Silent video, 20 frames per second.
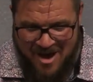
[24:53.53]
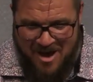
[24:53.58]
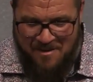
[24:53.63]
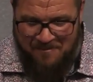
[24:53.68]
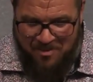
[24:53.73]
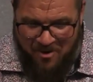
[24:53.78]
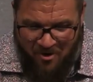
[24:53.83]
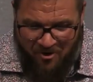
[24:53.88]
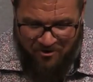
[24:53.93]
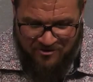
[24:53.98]

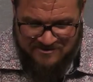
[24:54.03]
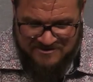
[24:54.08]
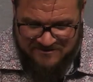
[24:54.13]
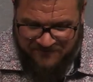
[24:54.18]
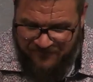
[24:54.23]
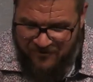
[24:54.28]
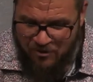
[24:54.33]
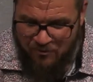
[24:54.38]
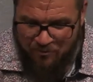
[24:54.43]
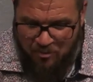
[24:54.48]
Paul's
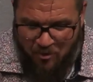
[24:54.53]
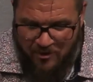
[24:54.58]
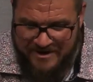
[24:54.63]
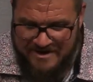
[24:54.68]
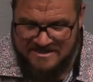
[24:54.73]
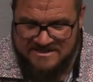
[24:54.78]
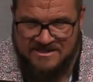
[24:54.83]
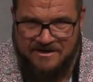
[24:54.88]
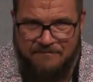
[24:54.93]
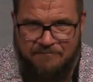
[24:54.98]
viewpoint
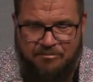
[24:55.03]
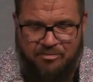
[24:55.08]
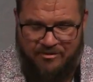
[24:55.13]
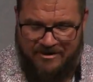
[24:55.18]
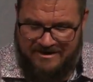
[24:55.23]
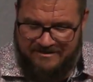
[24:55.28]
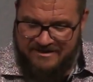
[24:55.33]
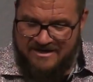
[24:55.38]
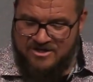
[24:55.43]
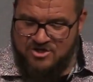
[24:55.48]
is
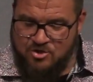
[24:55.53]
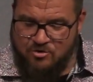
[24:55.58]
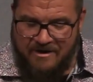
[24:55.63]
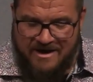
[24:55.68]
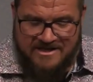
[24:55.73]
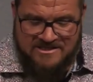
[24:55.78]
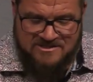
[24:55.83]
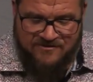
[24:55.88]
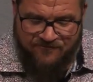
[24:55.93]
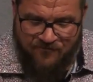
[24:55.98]
completely
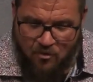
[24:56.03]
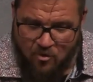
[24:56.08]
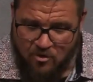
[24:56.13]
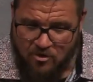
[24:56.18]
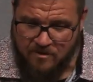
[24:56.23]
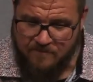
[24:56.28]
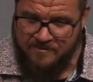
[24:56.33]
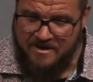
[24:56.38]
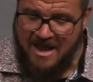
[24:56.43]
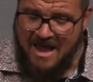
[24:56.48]

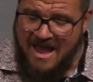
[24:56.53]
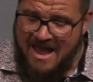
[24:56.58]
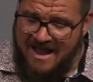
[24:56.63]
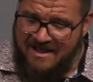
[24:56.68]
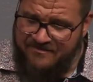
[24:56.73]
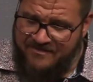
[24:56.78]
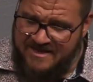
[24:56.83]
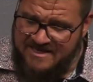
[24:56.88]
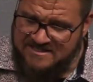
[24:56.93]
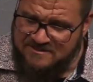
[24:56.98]
transformed,
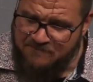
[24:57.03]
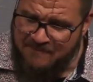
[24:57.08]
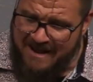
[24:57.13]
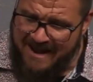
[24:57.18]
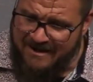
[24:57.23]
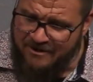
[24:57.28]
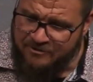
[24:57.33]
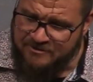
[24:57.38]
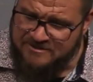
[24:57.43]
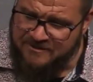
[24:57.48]
and these
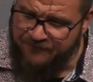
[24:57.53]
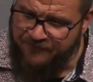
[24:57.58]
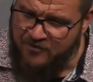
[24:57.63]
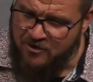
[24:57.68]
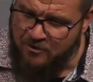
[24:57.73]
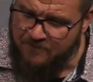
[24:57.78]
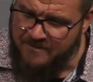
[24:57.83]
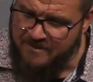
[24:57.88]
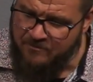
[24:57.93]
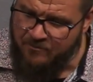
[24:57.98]
matters of
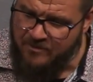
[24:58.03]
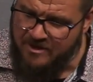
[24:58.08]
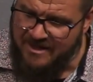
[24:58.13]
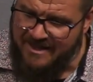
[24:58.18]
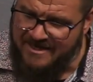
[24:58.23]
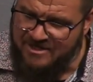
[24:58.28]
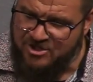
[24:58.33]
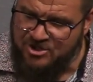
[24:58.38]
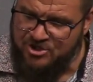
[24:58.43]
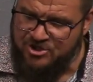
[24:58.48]
human
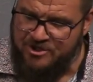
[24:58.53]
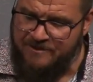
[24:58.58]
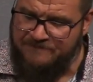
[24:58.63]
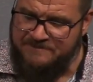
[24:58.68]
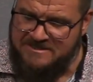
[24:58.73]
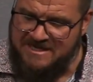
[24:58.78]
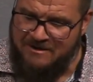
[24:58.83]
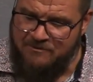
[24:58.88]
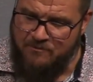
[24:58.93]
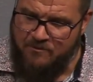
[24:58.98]

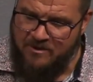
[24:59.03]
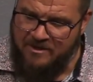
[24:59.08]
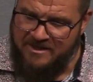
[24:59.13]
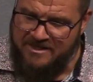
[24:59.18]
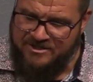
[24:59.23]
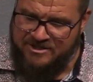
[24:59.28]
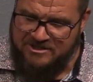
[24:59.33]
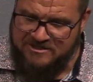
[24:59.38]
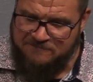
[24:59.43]
relationships and religious